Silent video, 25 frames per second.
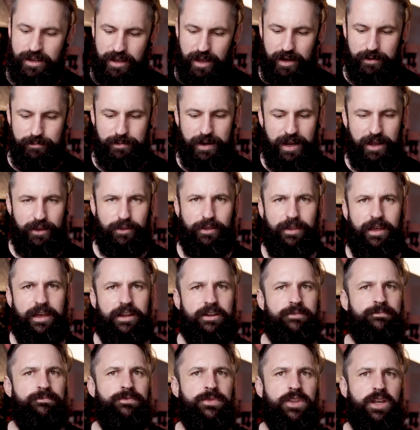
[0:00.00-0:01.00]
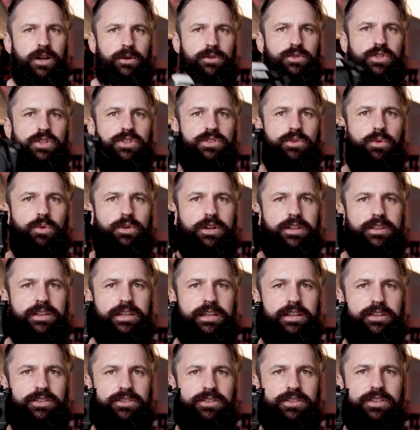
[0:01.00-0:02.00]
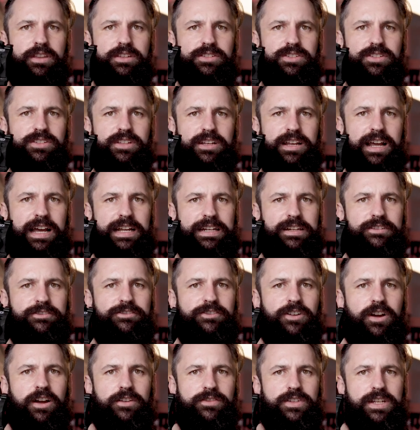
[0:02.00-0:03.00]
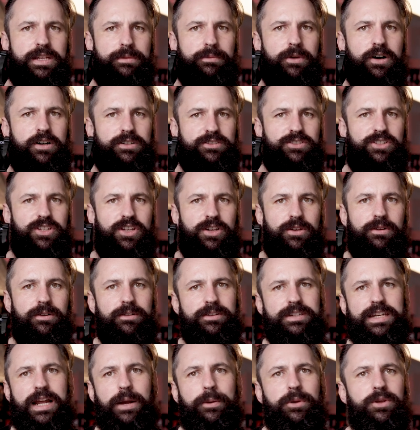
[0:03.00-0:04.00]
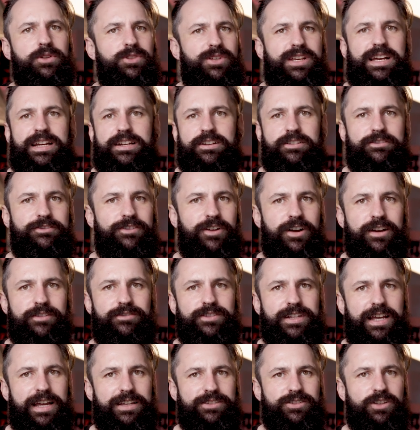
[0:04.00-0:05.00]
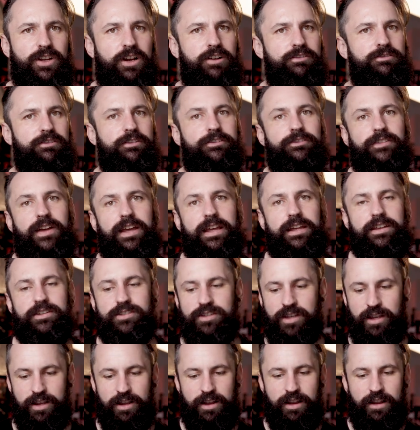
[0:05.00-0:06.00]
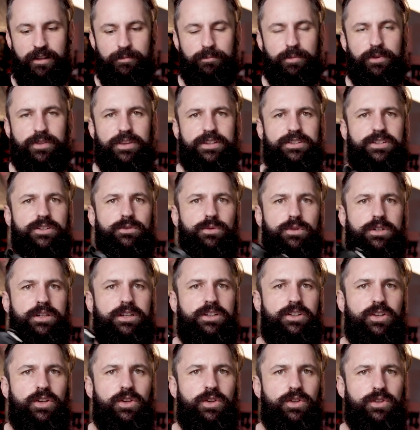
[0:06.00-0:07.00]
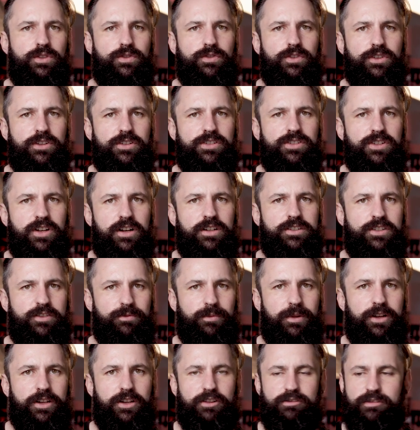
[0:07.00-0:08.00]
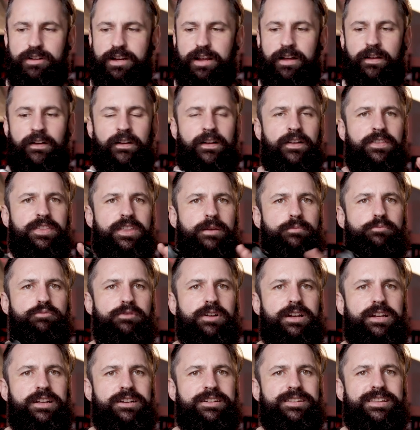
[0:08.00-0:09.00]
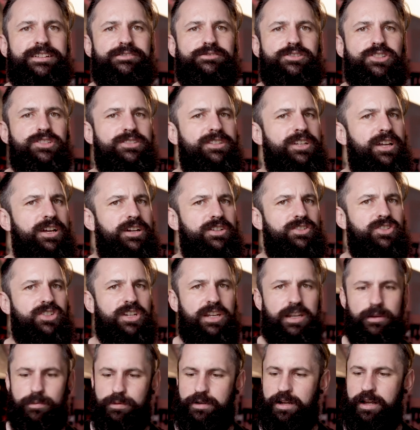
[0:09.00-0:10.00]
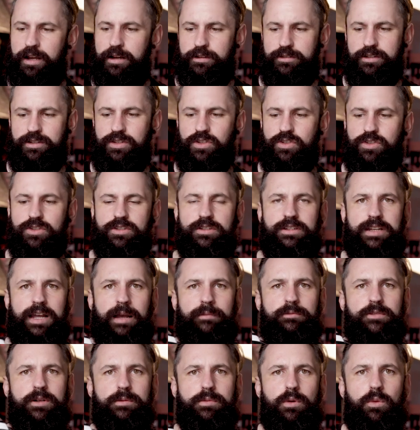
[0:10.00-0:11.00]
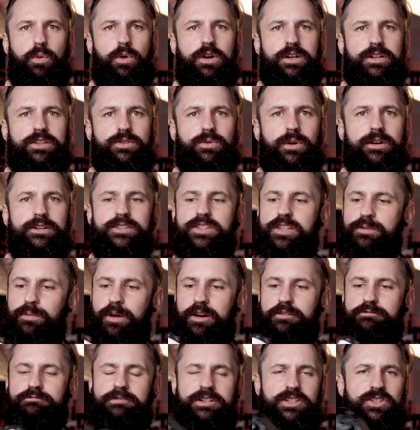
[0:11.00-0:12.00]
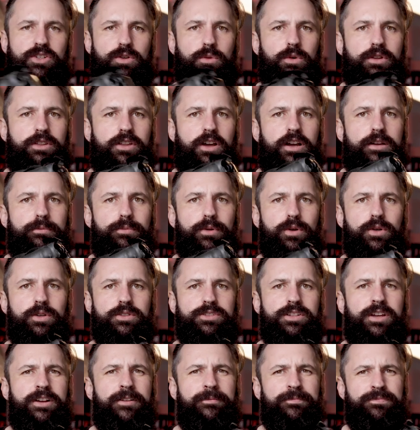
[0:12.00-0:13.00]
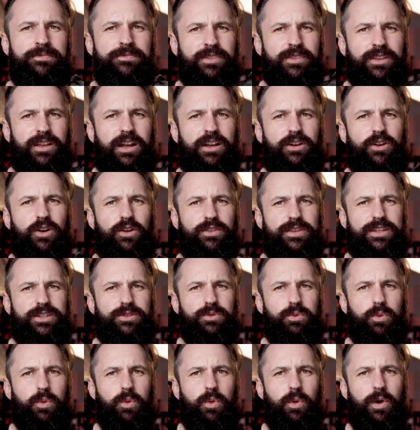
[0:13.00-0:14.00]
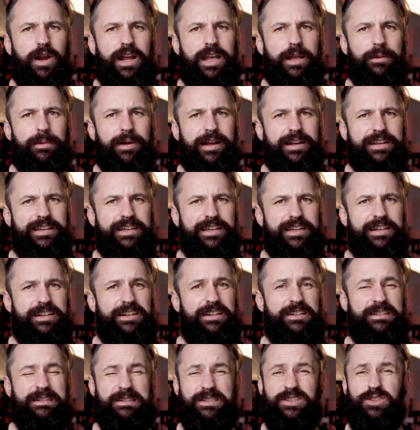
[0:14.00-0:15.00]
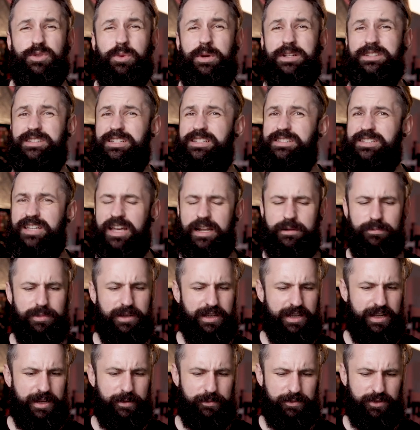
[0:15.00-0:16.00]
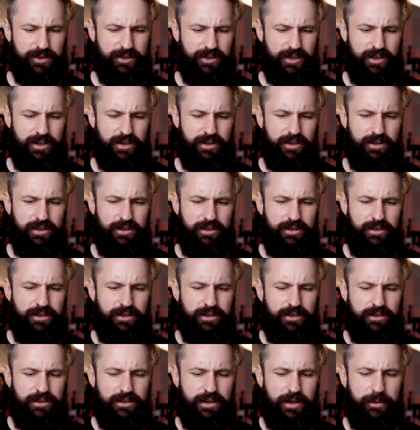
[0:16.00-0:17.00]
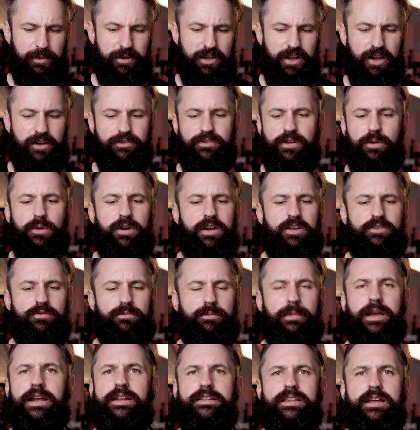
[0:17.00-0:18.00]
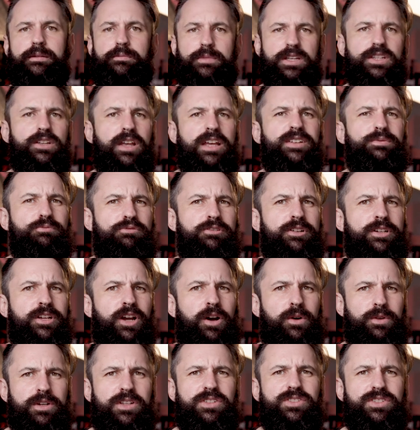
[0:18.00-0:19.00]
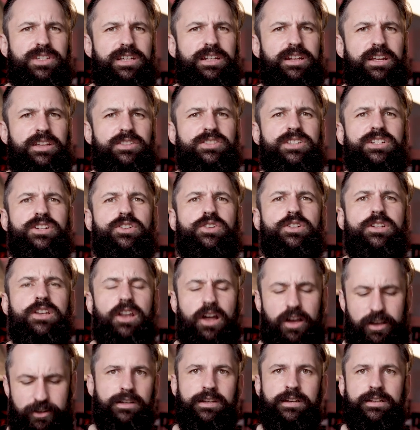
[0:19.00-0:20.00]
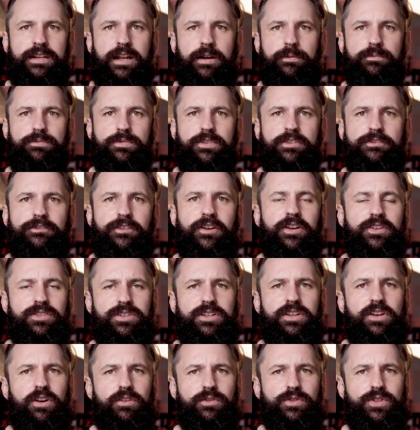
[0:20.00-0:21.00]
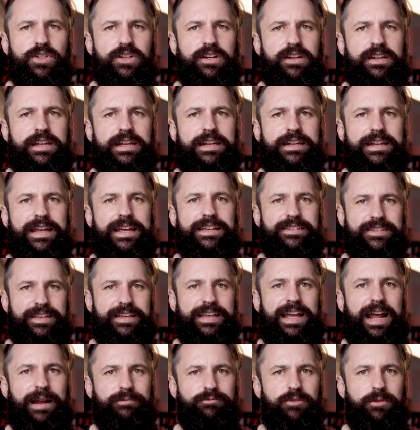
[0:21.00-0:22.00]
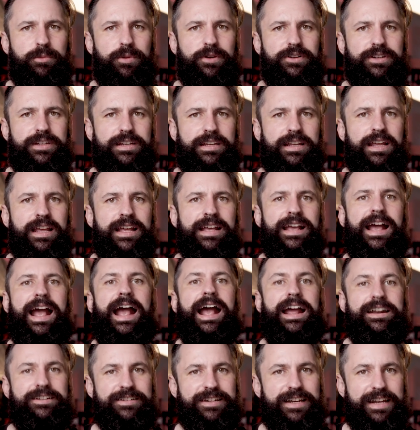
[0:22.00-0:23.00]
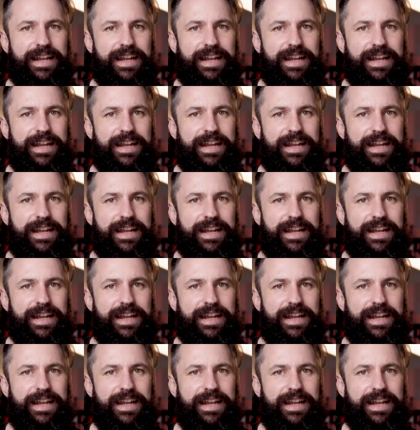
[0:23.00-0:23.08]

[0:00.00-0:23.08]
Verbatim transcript: And back then, I was using one of these. This is a Canon 5D Mark II. Now I use a Canon 5D SR or Phase, but this is what I used for the start of my career. They're brilliant, they're dirt cheap now. This is camera number one as well. This is my original one that I bought. I got this way back in 2010, perhaps. Let me know if they weren't even made then. But it's pretty old. It's seen it's seen a good life. Now, the first thing you're obviously going to need is a camera body and a